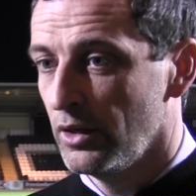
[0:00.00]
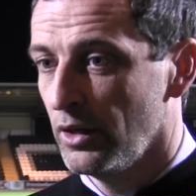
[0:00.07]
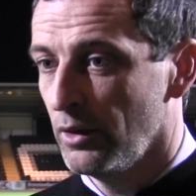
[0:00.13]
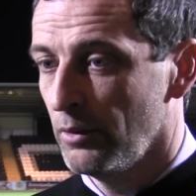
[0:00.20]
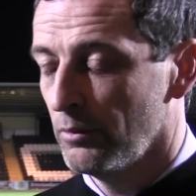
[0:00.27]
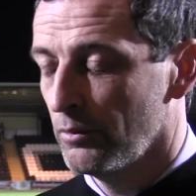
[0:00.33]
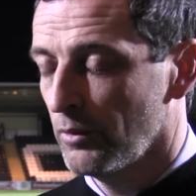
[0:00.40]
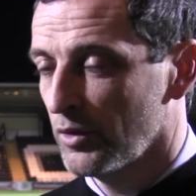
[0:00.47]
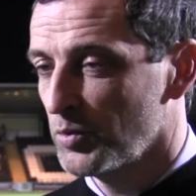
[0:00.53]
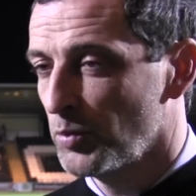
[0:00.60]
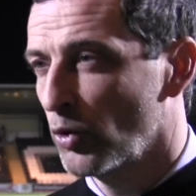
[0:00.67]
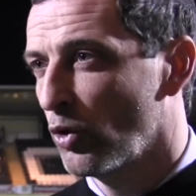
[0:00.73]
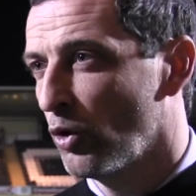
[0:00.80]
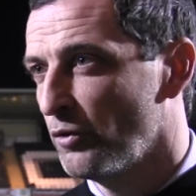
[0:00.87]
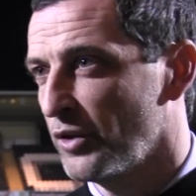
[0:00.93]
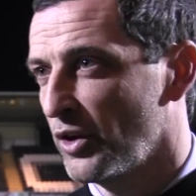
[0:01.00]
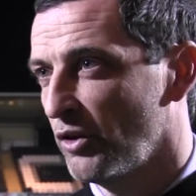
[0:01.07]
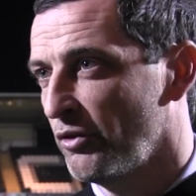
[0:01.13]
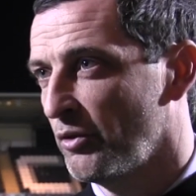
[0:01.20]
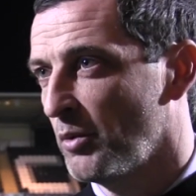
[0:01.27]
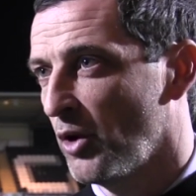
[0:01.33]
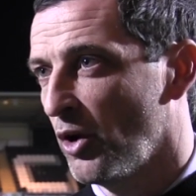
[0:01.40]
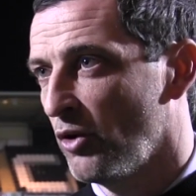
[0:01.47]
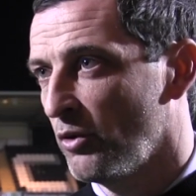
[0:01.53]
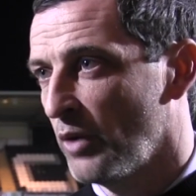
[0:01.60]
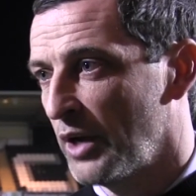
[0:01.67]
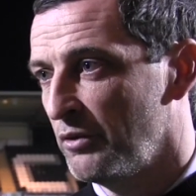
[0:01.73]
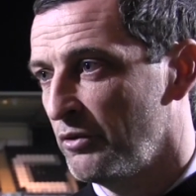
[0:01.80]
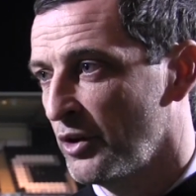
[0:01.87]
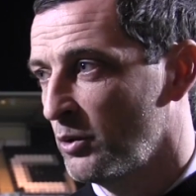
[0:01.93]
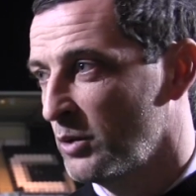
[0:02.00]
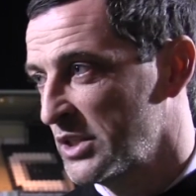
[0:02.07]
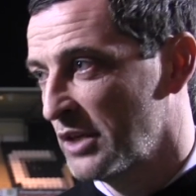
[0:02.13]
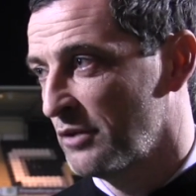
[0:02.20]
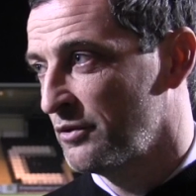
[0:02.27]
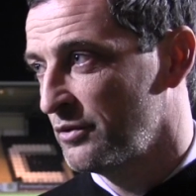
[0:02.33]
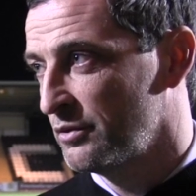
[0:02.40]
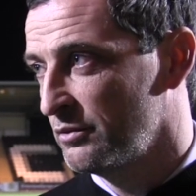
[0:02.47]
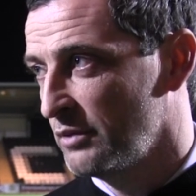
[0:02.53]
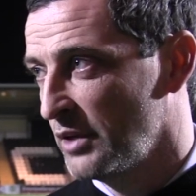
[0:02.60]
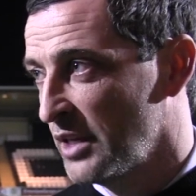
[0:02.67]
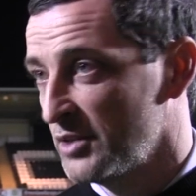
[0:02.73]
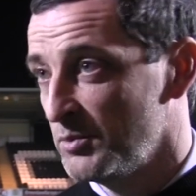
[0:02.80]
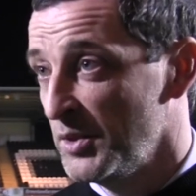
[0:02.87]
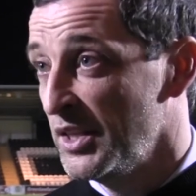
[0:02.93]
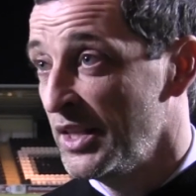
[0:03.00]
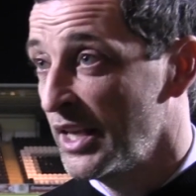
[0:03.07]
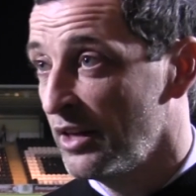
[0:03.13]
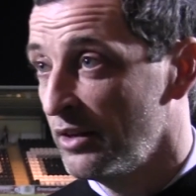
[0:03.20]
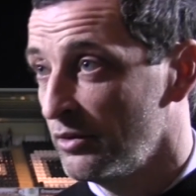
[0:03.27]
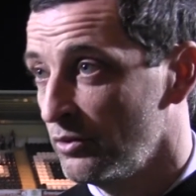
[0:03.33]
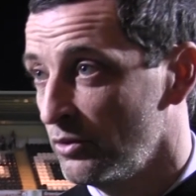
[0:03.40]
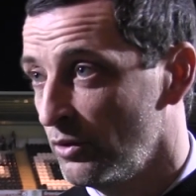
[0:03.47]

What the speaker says: I spoke often enough about how I felt as if it's been there